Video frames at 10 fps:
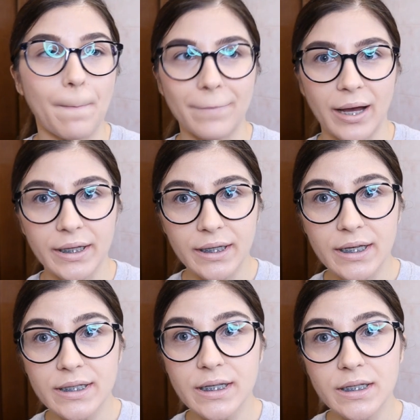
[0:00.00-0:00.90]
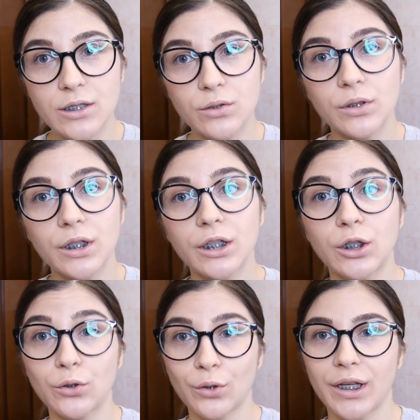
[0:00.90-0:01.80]
My case is unique,
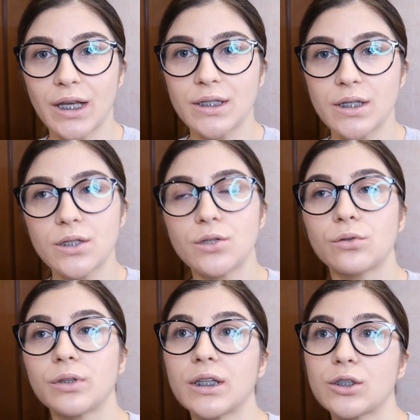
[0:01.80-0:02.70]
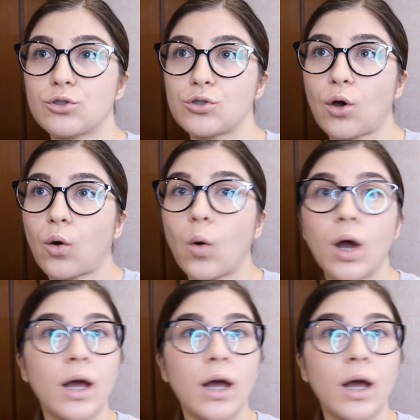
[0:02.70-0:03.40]
your case is unique, so